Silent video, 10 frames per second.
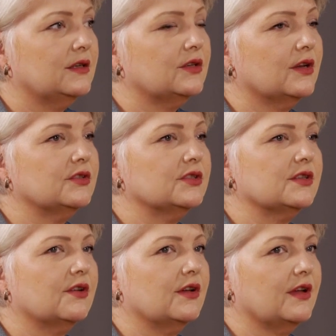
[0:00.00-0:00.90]
Don't
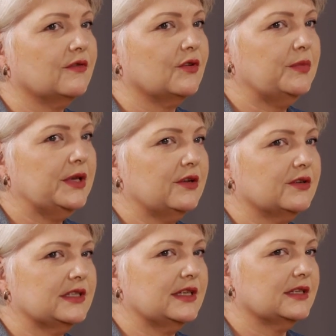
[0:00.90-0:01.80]
just go, I've got
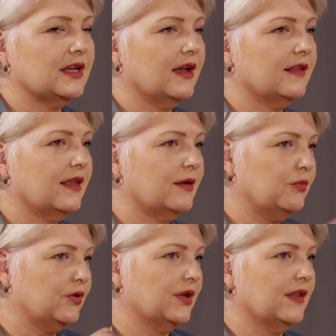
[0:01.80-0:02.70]
PCOS, let's hide that
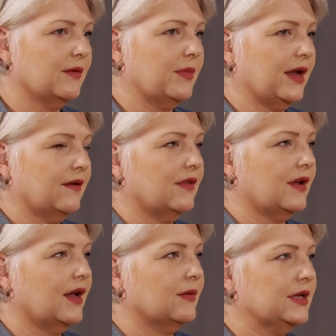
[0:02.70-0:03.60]
book in the back of the
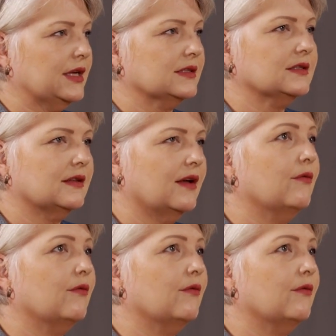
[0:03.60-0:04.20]
cupboard until I